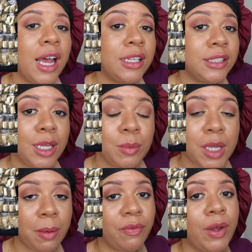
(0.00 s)
at the same
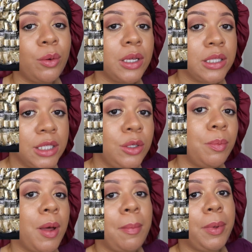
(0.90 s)
time, if I don't continue
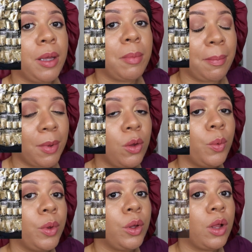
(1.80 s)
pumping, my
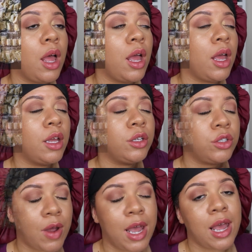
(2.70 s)
milk will
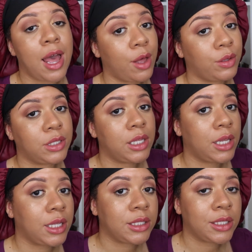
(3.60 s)
dry out, and
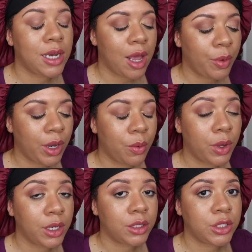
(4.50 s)
that's not what I
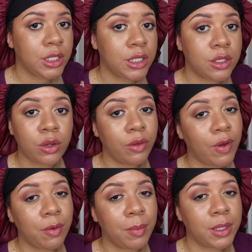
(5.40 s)
want. She's only
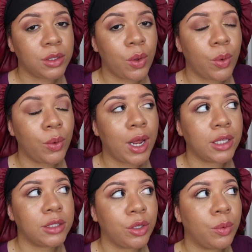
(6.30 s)
five months old.
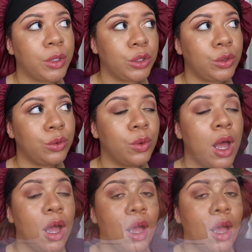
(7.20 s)
I still want to